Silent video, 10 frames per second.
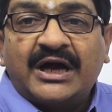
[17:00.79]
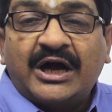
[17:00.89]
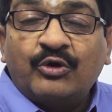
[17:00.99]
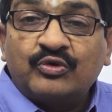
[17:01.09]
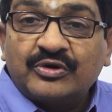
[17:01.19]

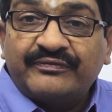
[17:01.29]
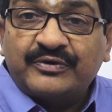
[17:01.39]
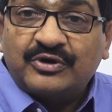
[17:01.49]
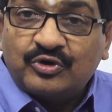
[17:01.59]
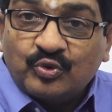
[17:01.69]
out of
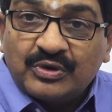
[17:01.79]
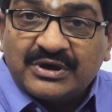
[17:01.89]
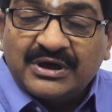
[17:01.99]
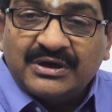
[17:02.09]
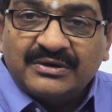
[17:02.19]

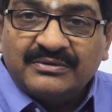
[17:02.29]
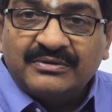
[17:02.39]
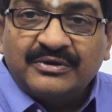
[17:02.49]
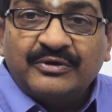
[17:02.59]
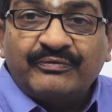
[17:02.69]
total
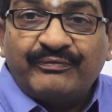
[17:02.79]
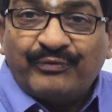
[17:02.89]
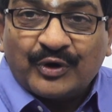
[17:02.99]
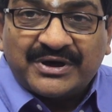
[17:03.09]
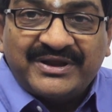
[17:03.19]

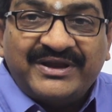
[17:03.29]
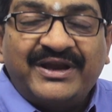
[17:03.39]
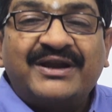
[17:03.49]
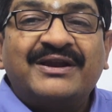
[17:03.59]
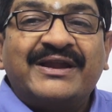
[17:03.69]

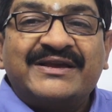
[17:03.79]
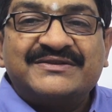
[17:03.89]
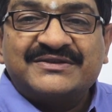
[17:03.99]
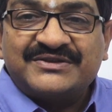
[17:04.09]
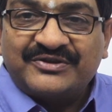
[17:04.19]
48
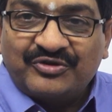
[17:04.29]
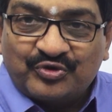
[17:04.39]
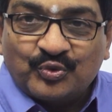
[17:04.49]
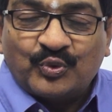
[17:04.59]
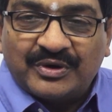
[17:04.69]
licenses
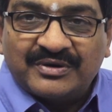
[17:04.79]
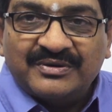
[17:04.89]
issued,